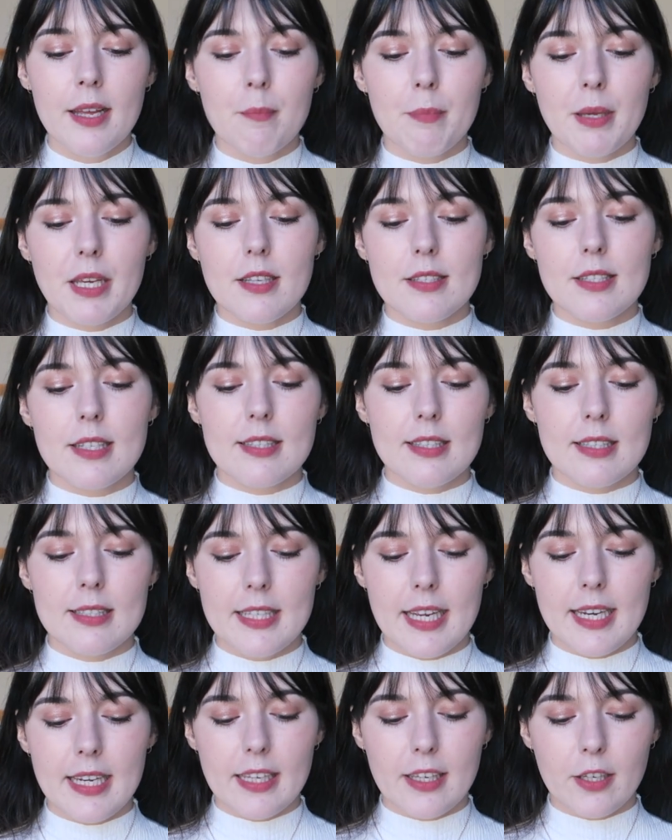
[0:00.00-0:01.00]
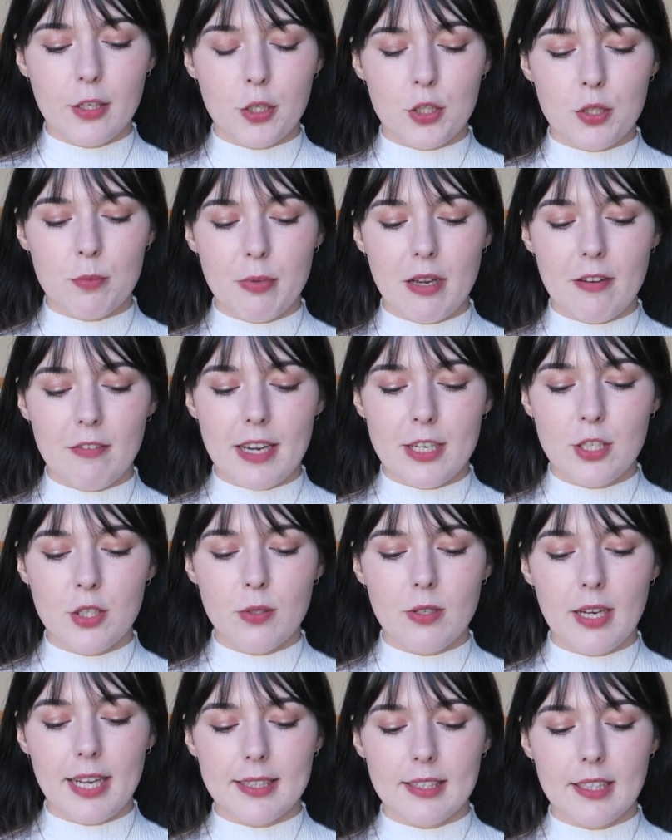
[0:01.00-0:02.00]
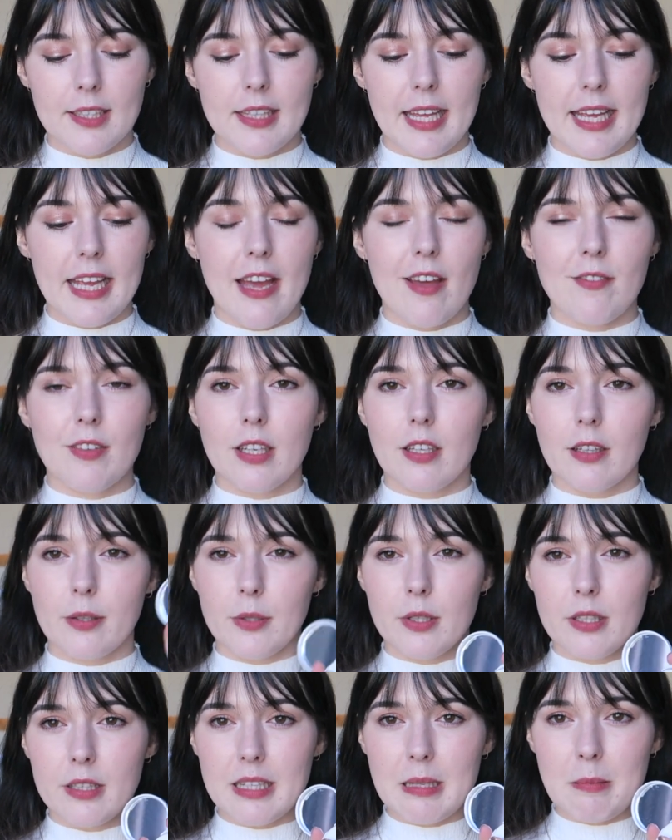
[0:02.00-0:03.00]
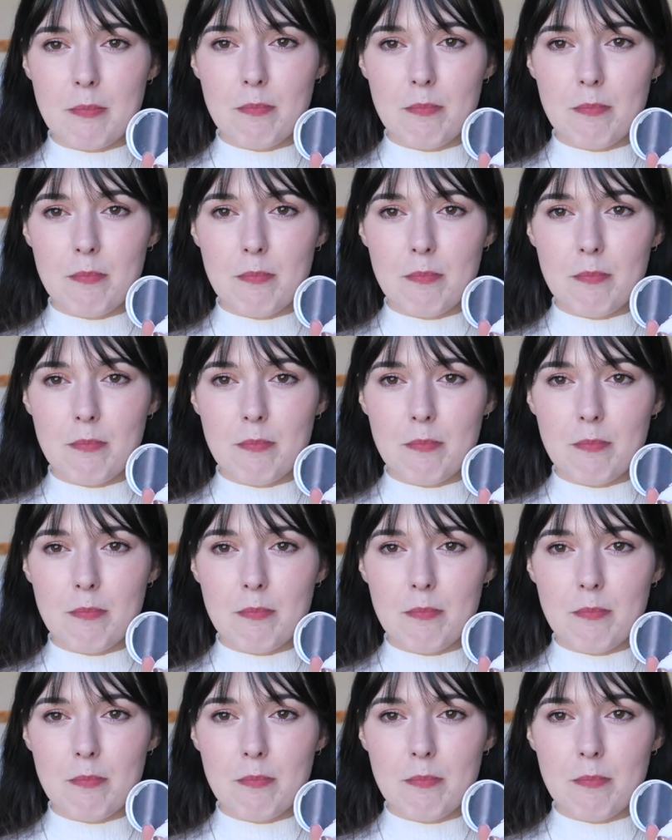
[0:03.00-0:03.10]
Because it's containing a cushion puff, I do like that they have included the